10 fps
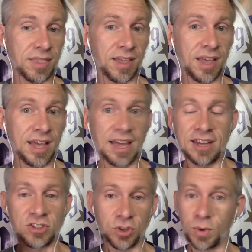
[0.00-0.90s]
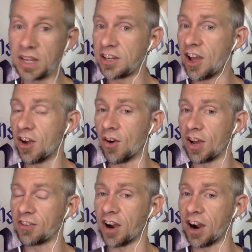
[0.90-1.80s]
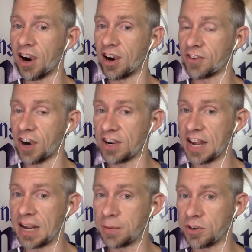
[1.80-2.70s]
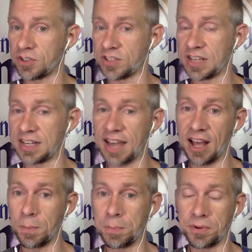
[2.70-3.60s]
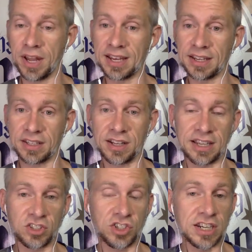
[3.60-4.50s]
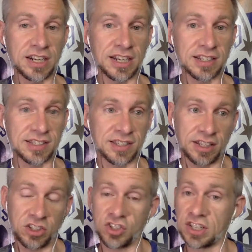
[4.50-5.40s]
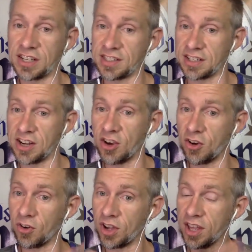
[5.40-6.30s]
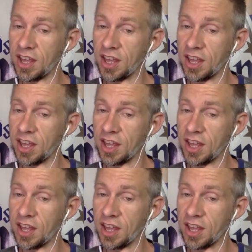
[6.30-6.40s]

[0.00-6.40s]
and do we know if our neighbors need help, like she doesn't know